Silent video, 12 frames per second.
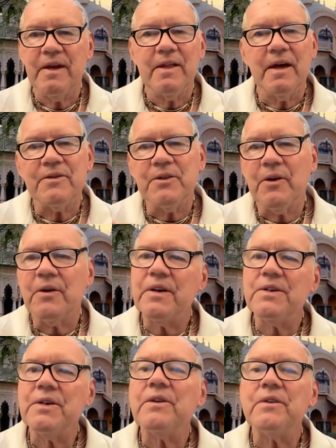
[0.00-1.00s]
That's all
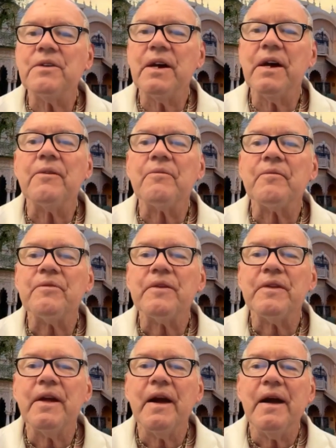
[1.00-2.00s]
Gajendra did.
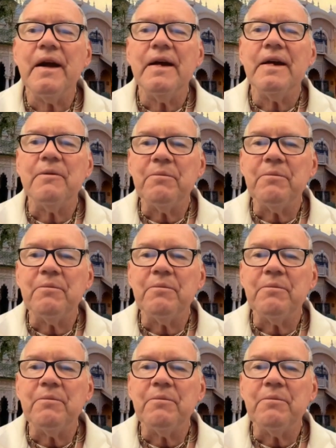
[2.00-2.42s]
He